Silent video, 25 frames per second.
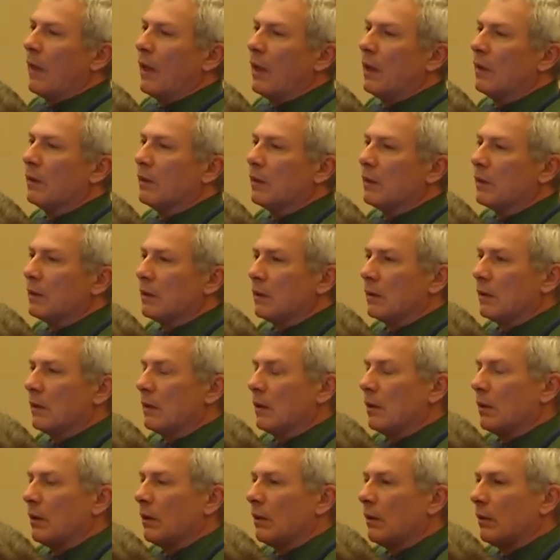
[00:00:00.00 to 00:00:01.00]
And
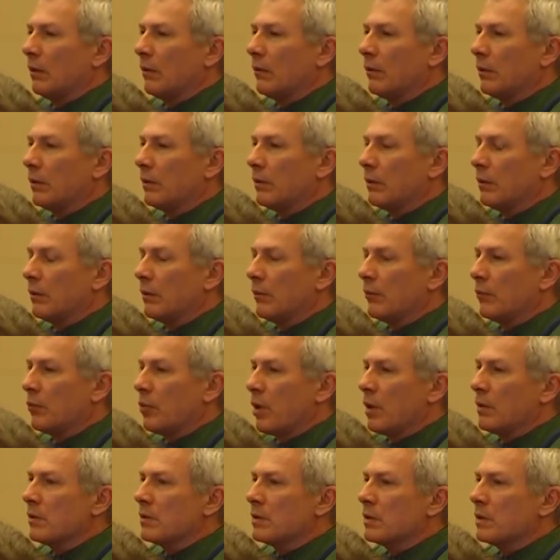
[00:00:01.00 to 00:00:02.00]

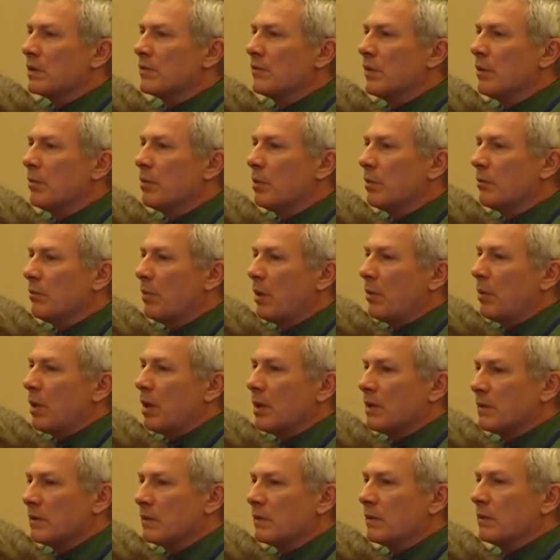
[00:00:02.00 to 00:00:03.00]
France is very
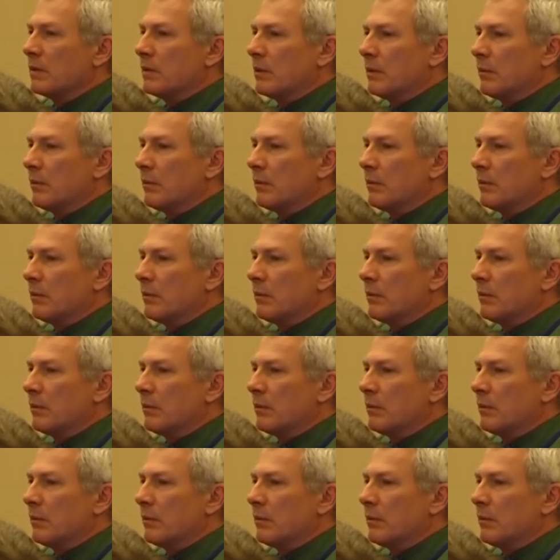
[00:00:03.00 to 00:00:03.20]
embarrassed